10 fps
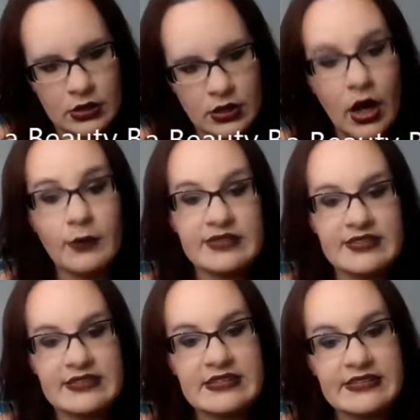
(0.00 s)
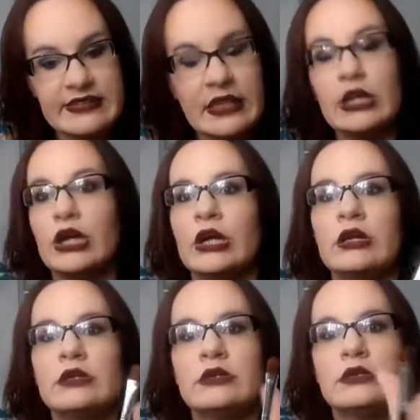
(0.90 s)
Oh, it says concealer.
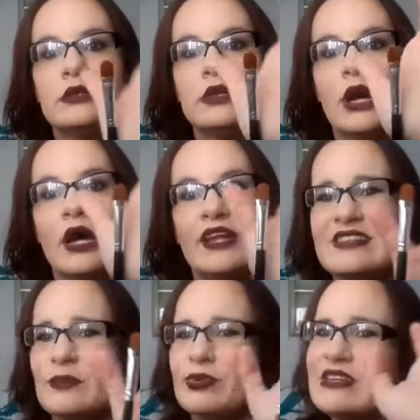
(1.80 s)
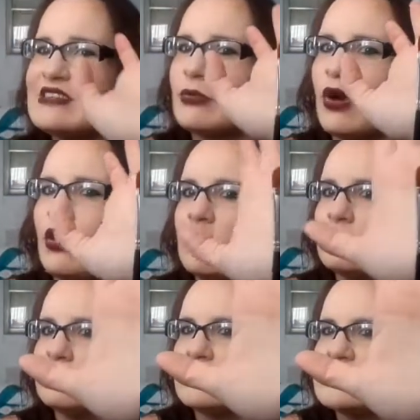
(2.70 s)
Uh, that's a pretty small
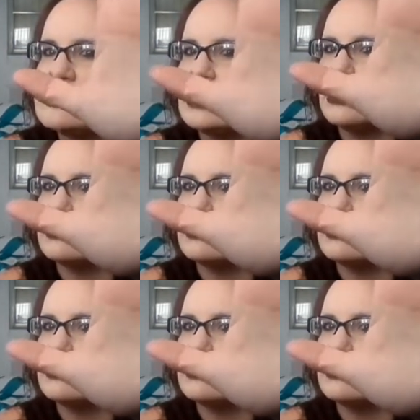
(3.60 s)
concealer